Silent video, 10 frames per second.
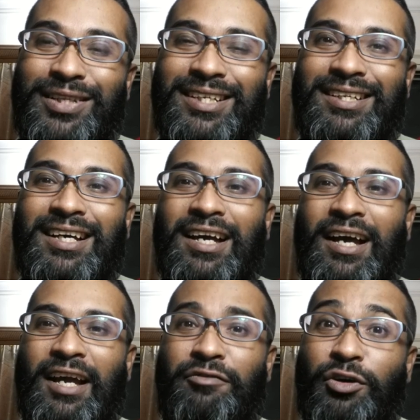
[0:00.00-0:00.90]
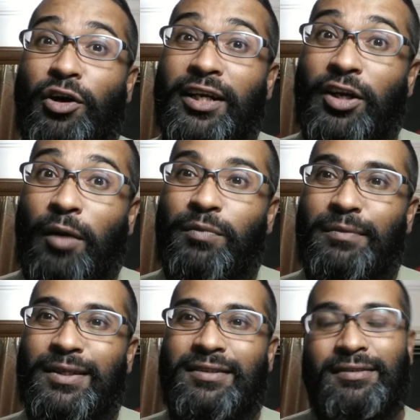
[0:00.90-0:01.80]
with it and if you got any
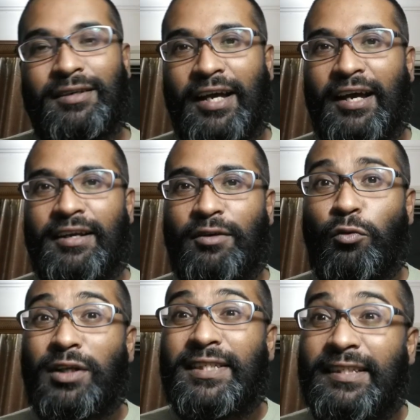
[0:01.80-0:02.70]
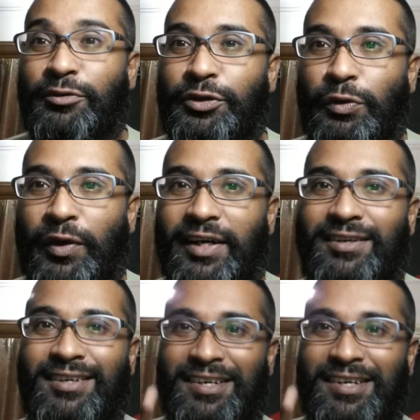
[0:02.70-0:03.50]
compliments and what season would you wear it